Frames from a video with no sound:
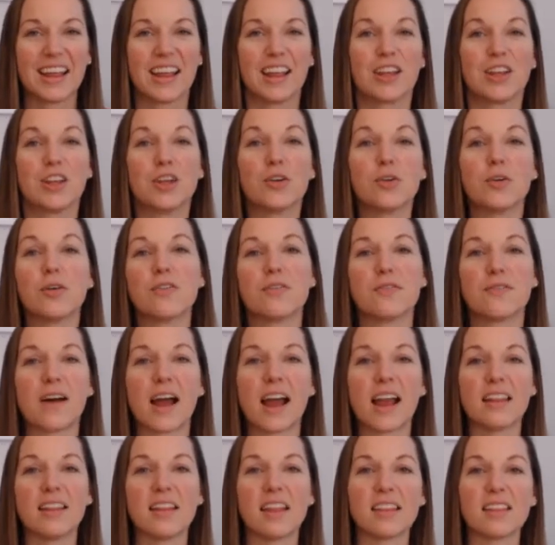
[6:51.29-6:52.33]
you'll
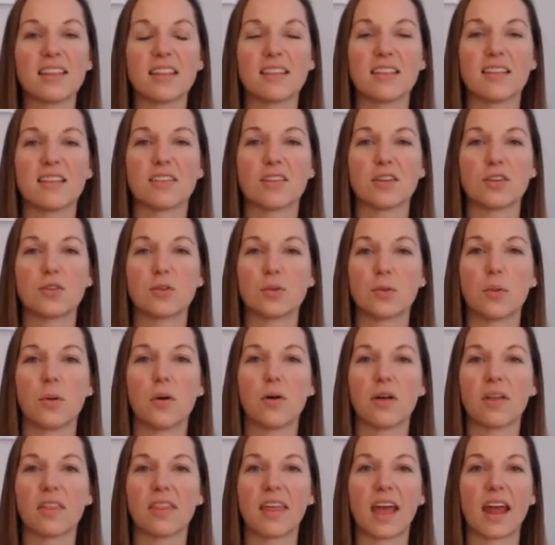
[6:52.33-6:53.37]
find that this is a
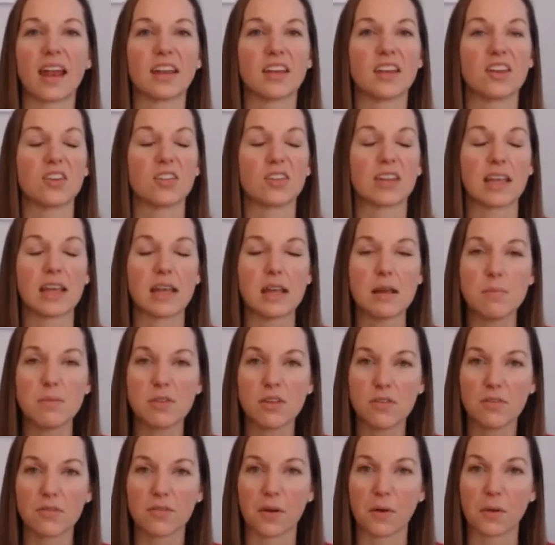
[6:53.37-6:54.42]
tool that just keeps you
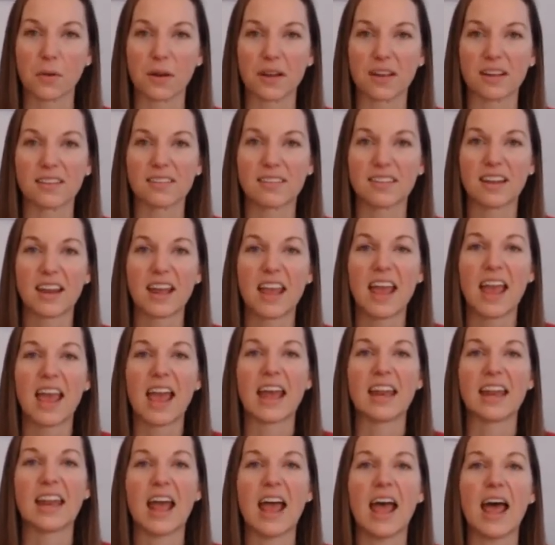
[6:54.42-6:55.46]
focused
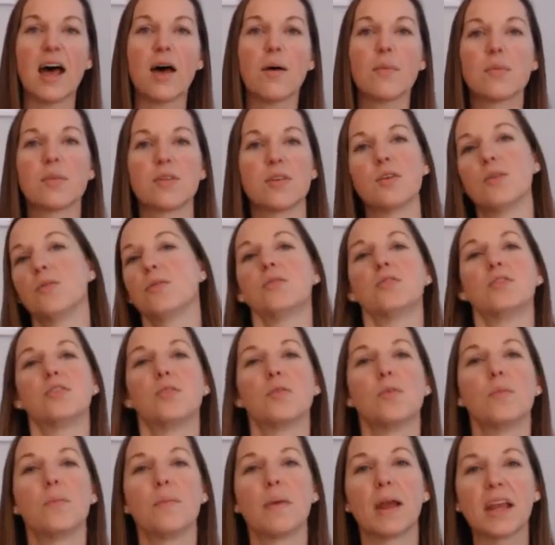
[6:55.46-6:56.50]
and helps you to
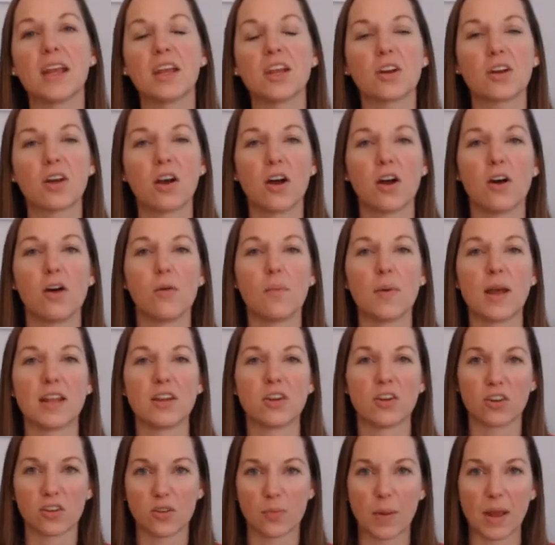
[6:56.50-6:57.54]
make your home and
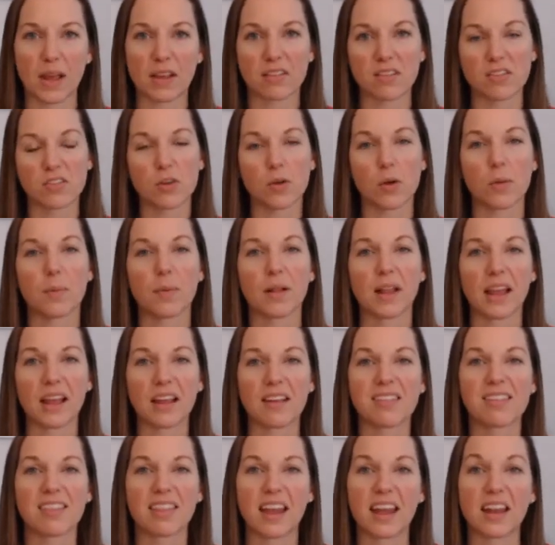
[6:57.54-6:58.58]
your space into a place
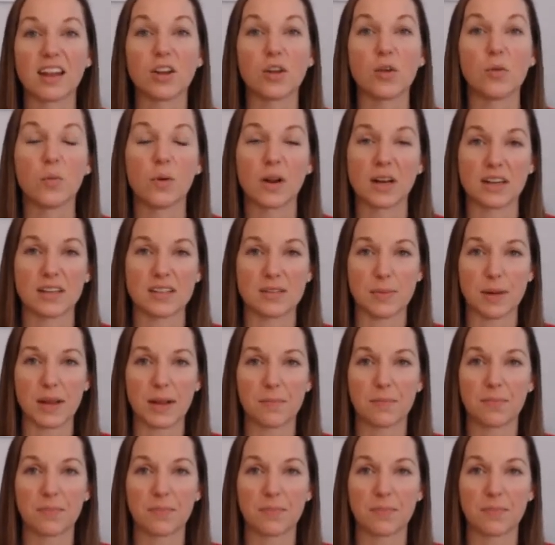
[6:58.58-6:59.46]
that you want it to be.